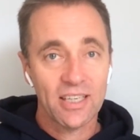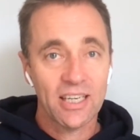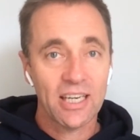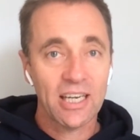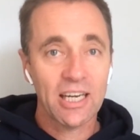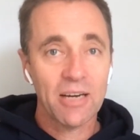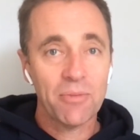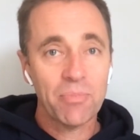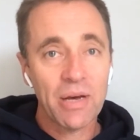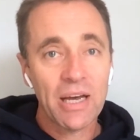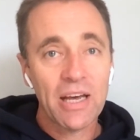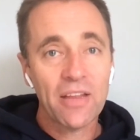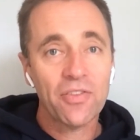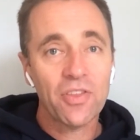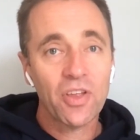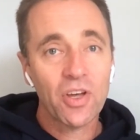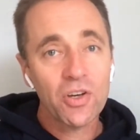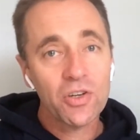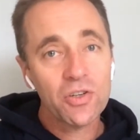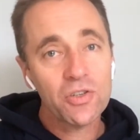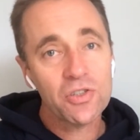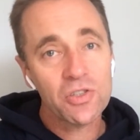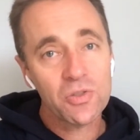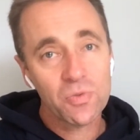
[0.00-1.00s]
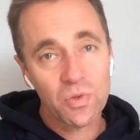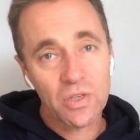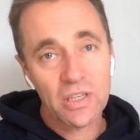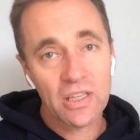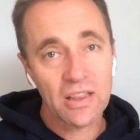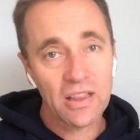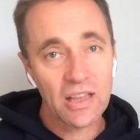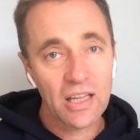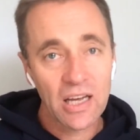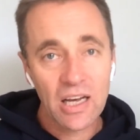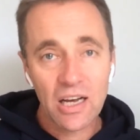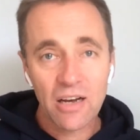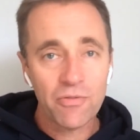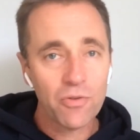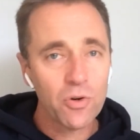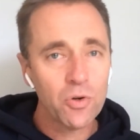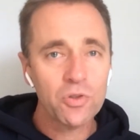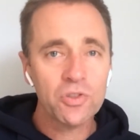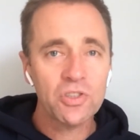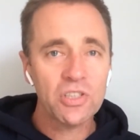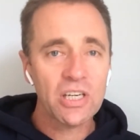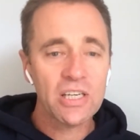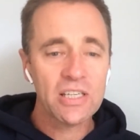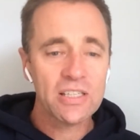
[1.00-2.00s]
About those we love or
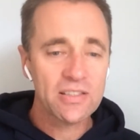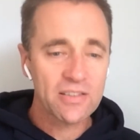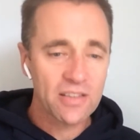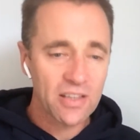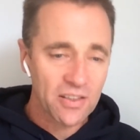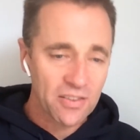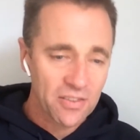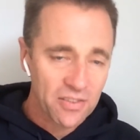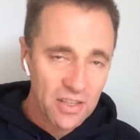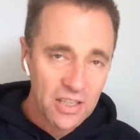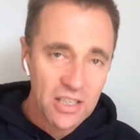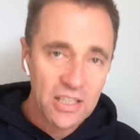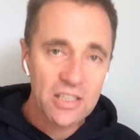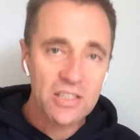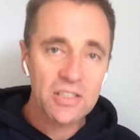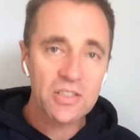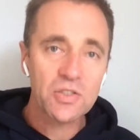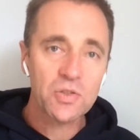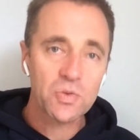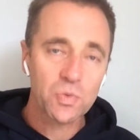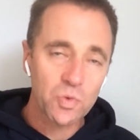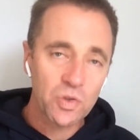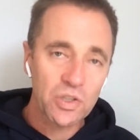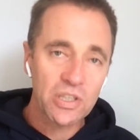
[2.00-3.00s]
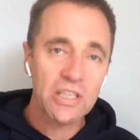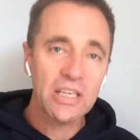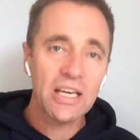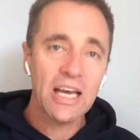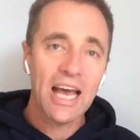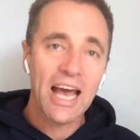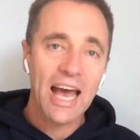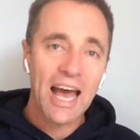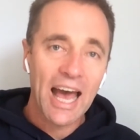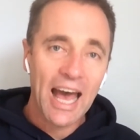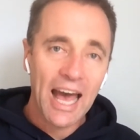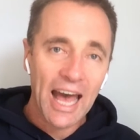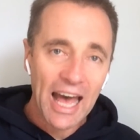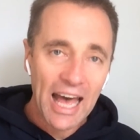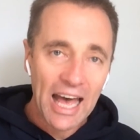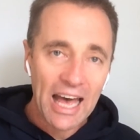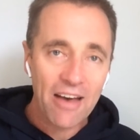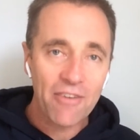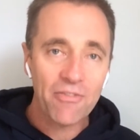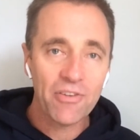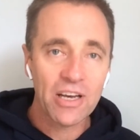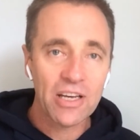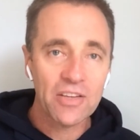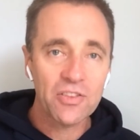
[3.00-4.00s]
just the things we
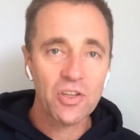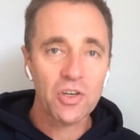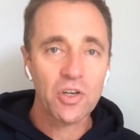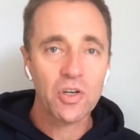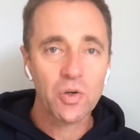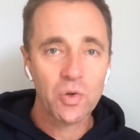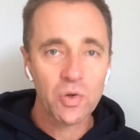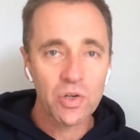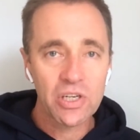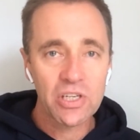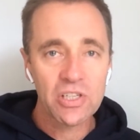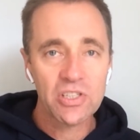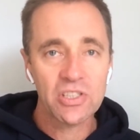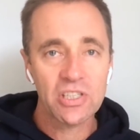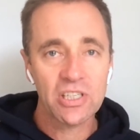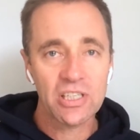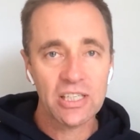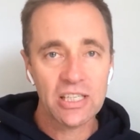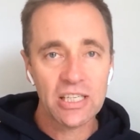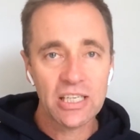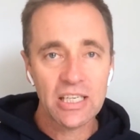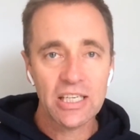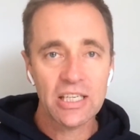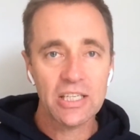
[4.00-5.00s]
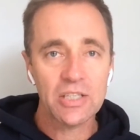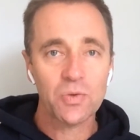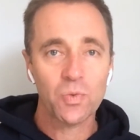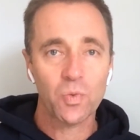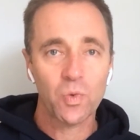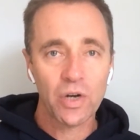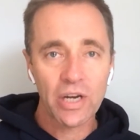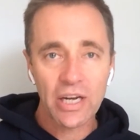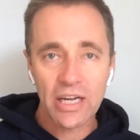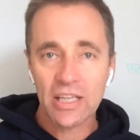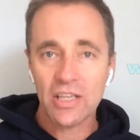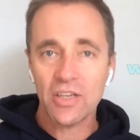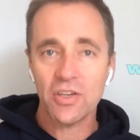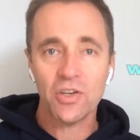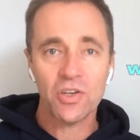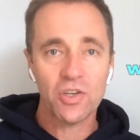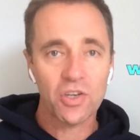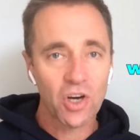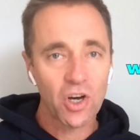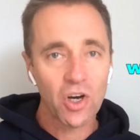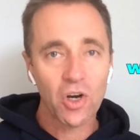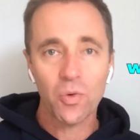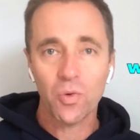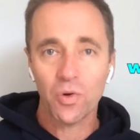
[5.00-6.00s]
have. And the question is, where do you
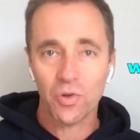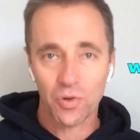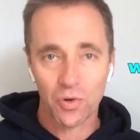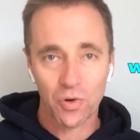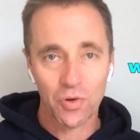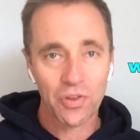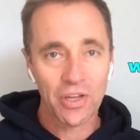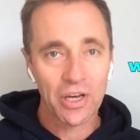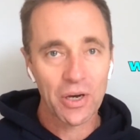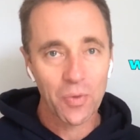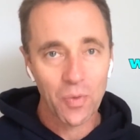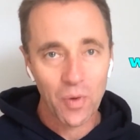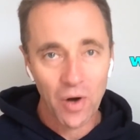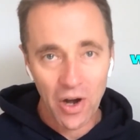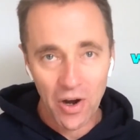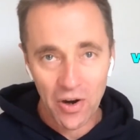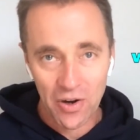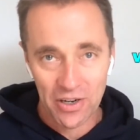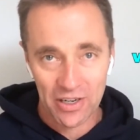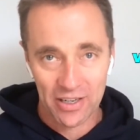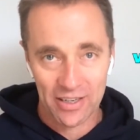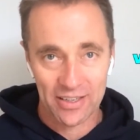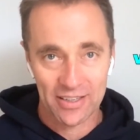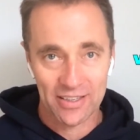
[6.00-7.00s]
go with all that worry?